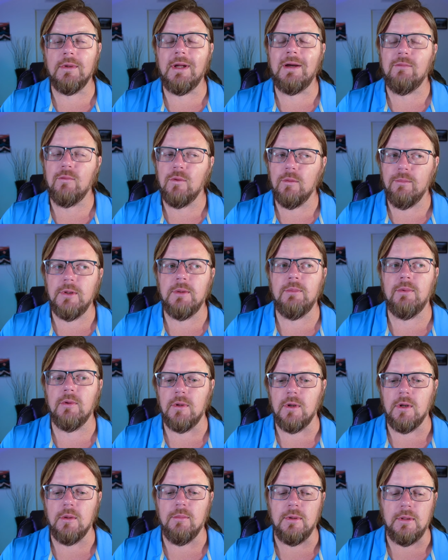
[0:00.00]
not where people
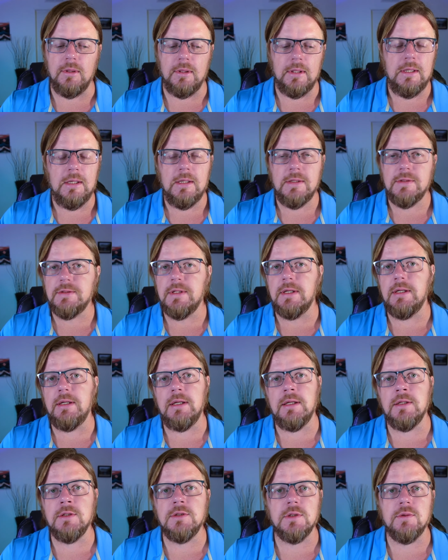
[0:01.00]
are, but say an
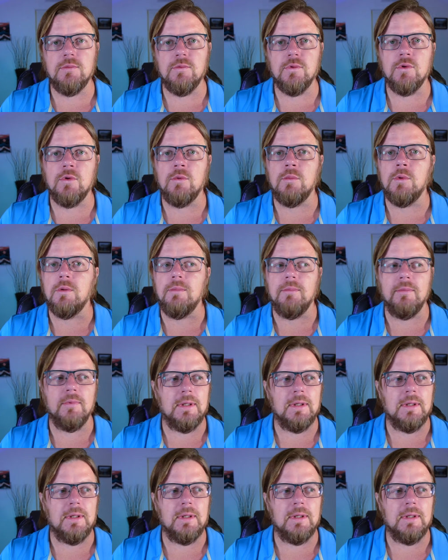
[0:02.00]
engine room or